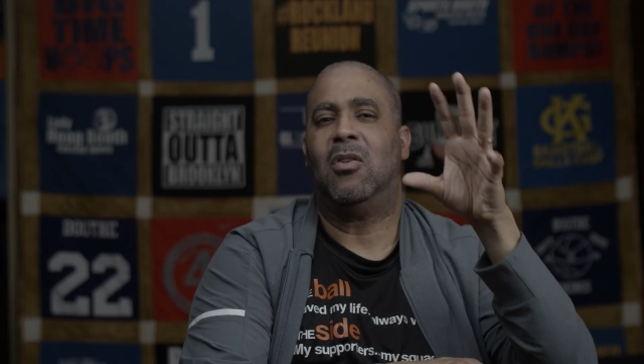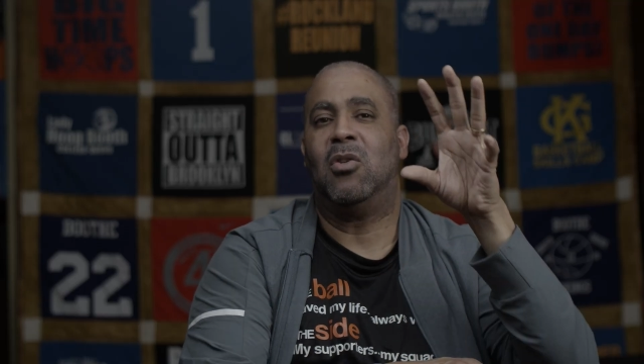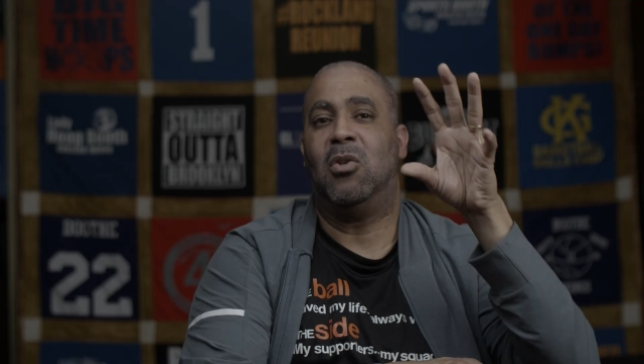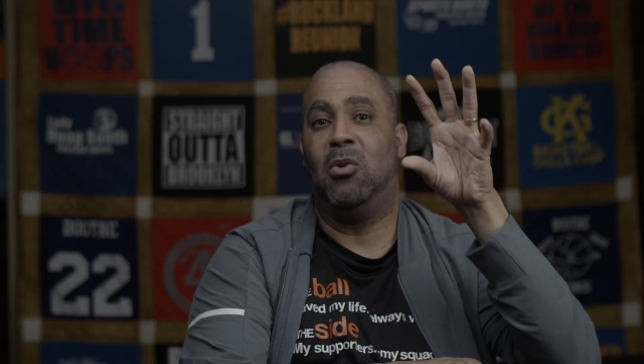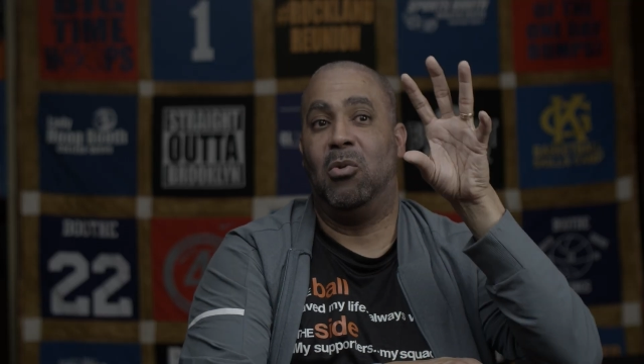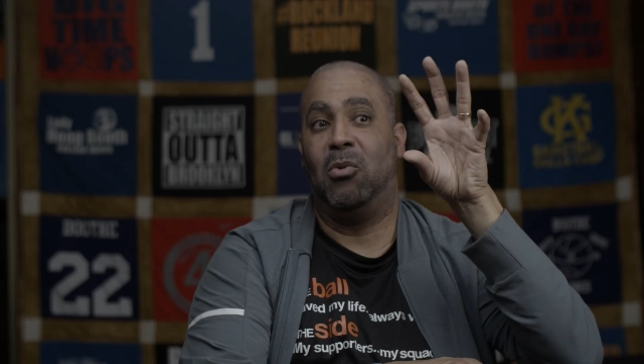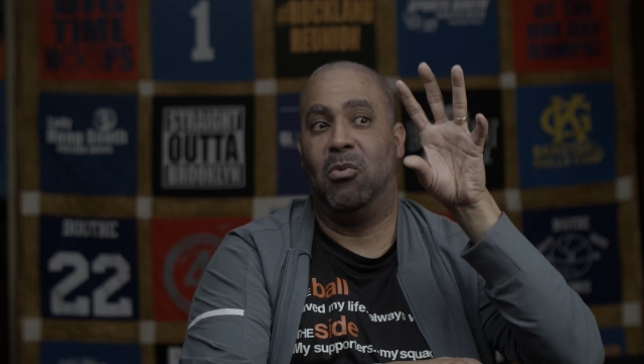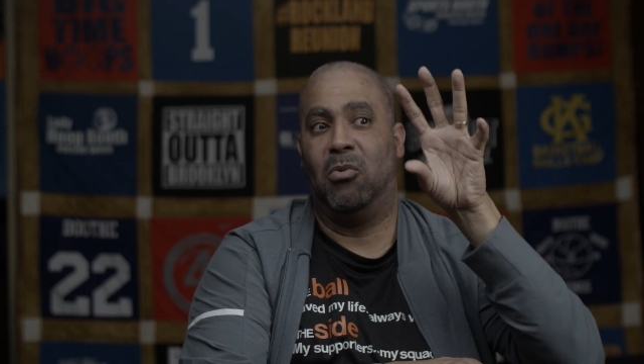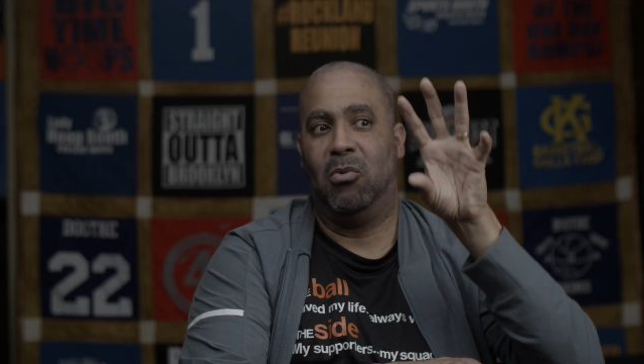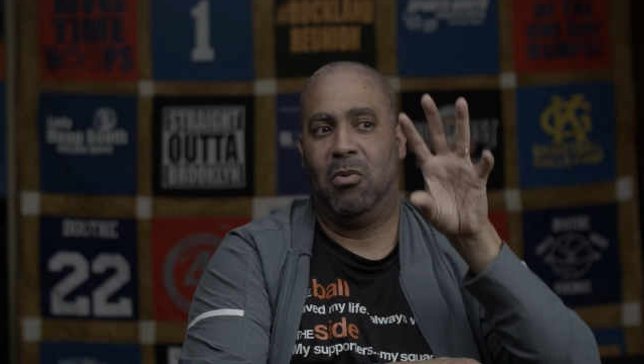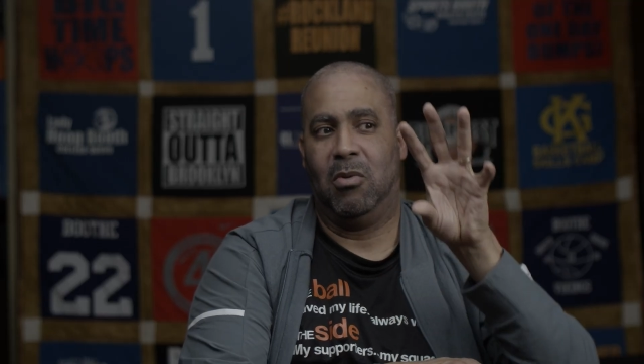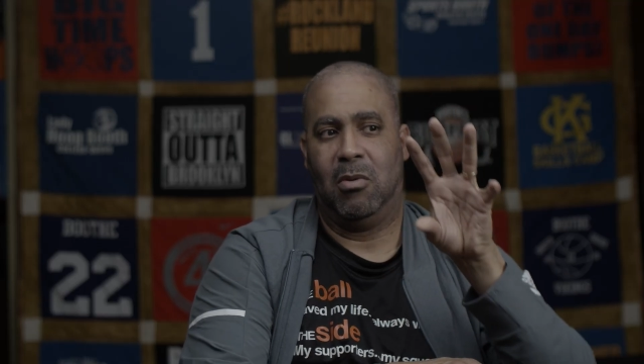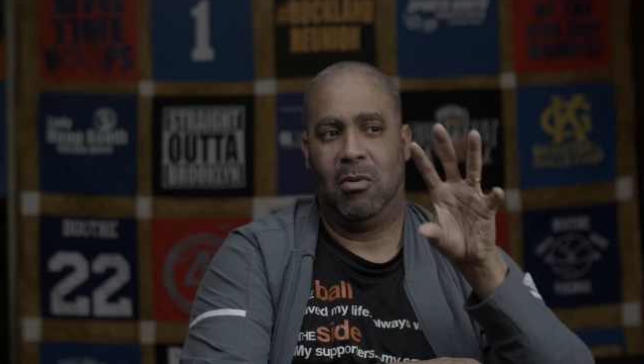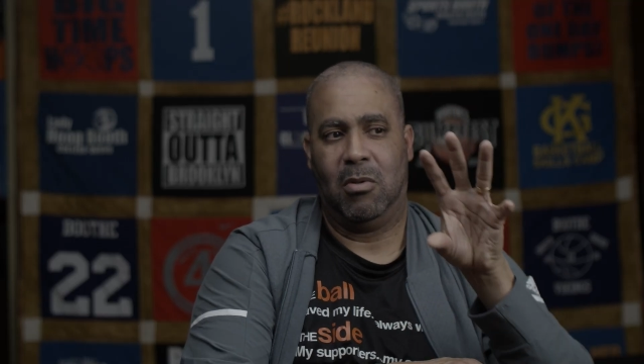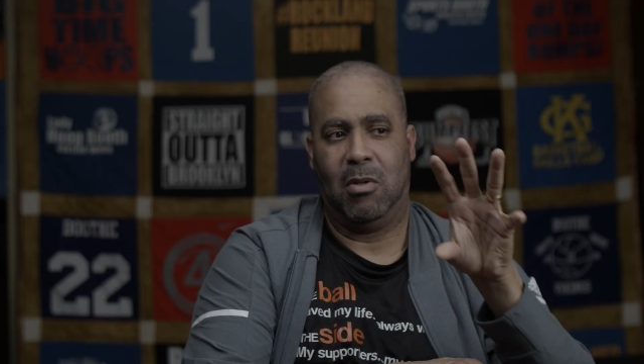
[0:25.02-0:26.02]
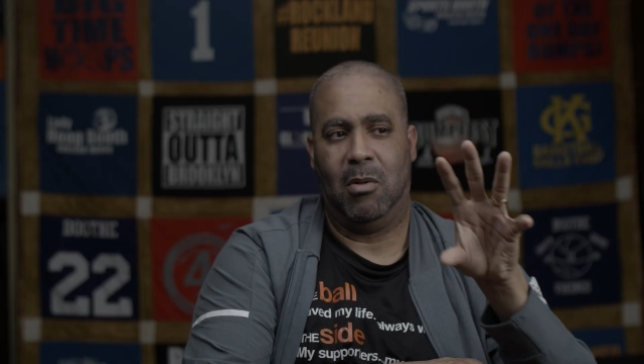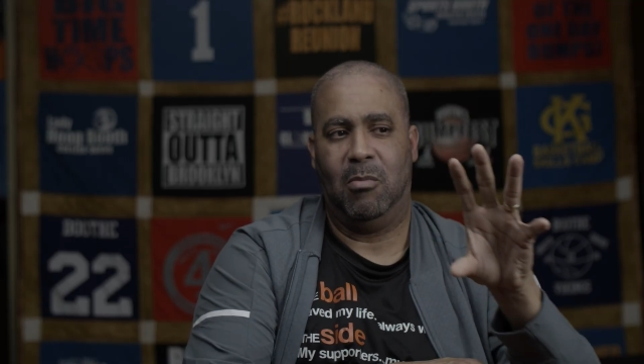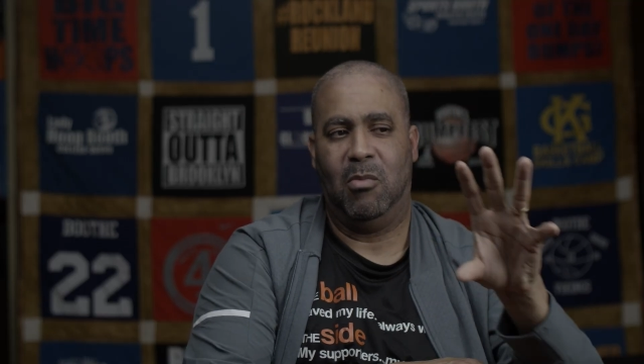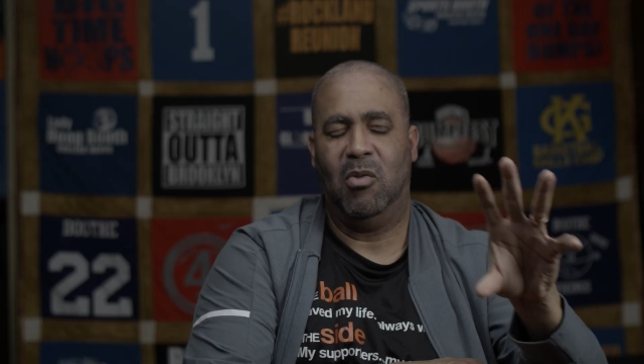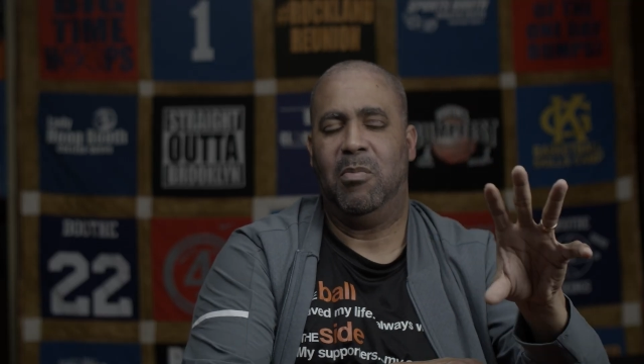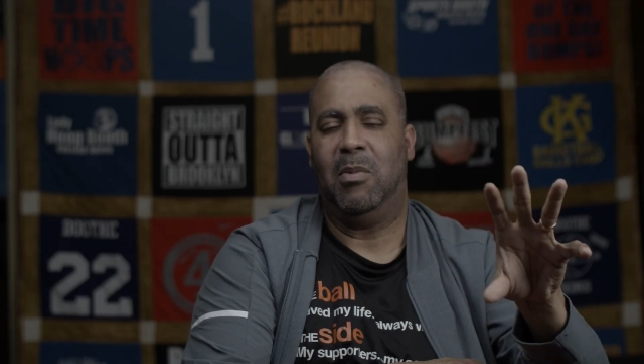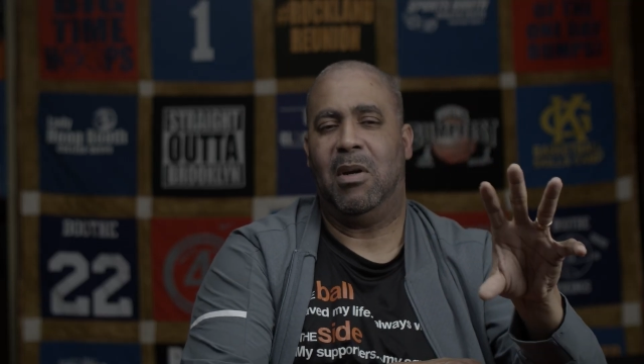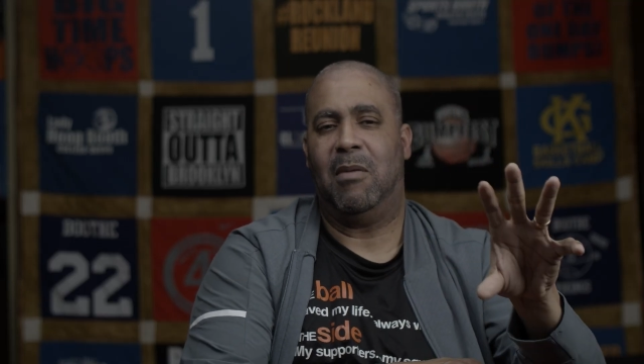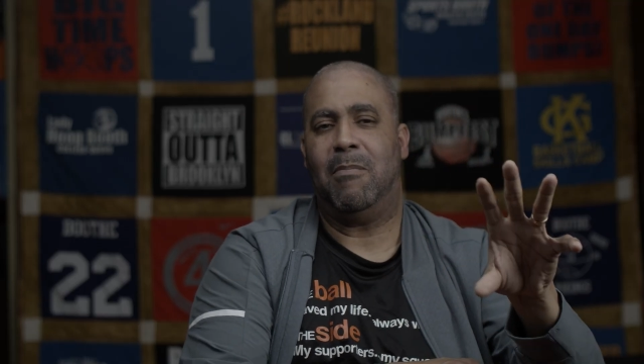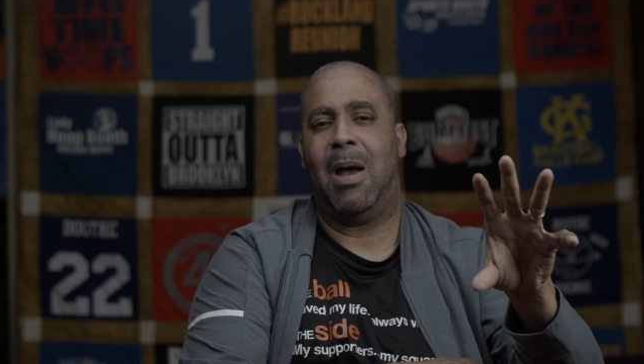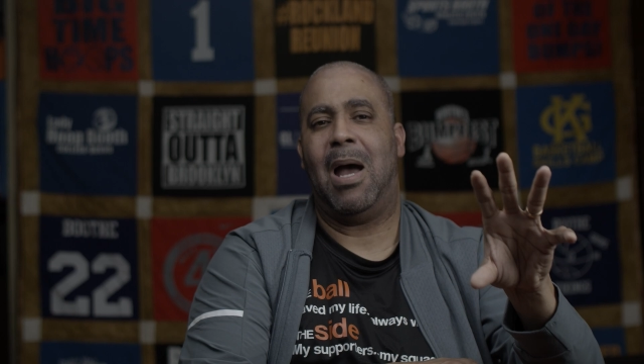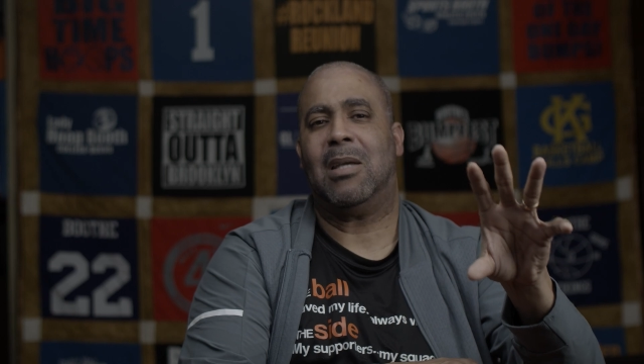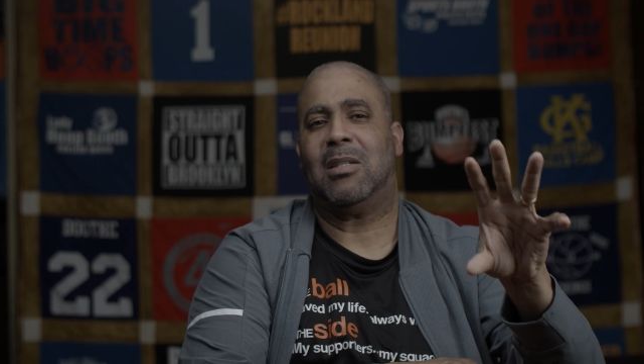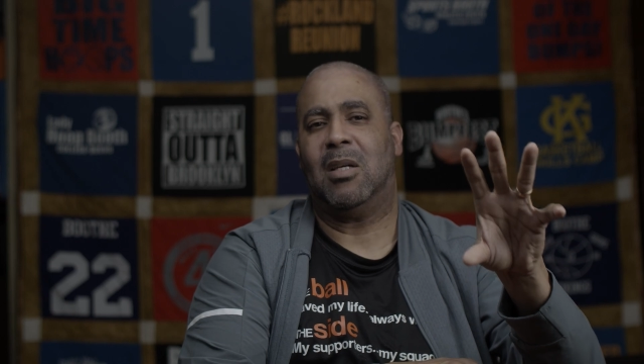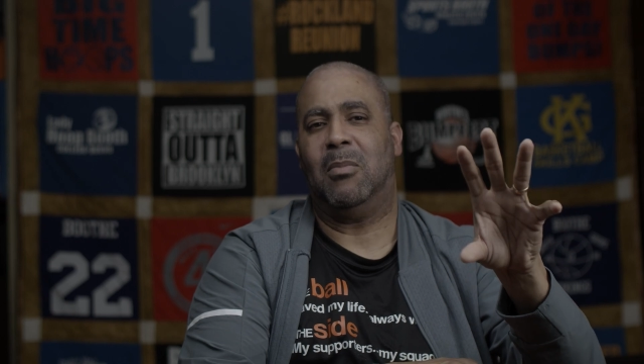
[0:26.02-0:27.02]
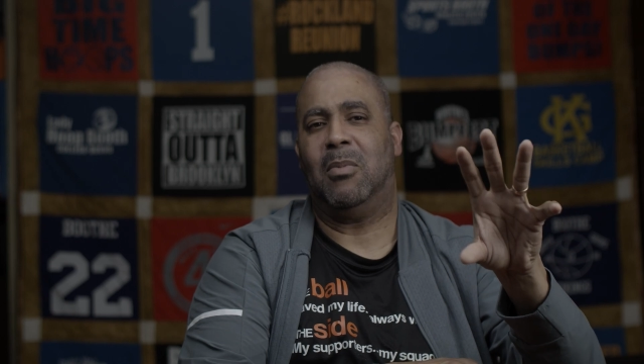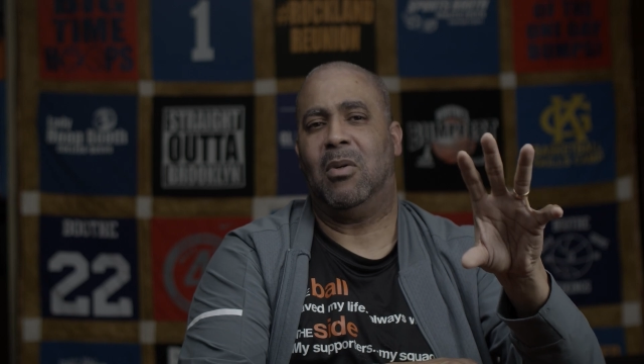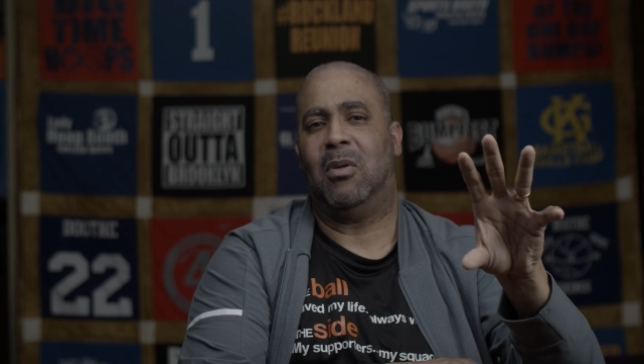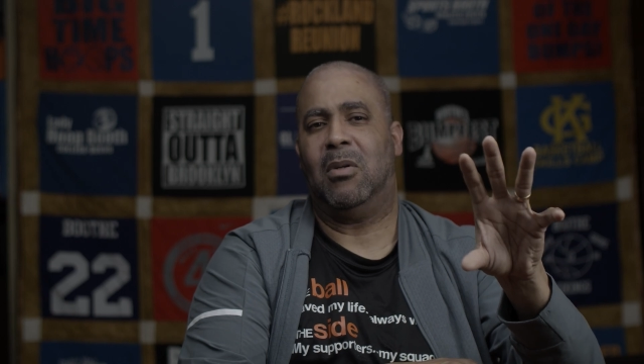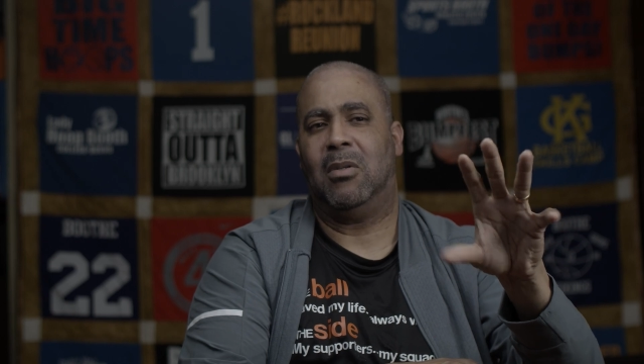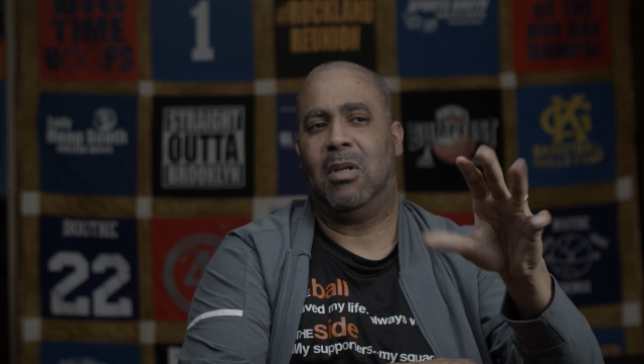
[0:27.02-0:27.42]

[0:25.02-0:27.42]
to the movement of basketball.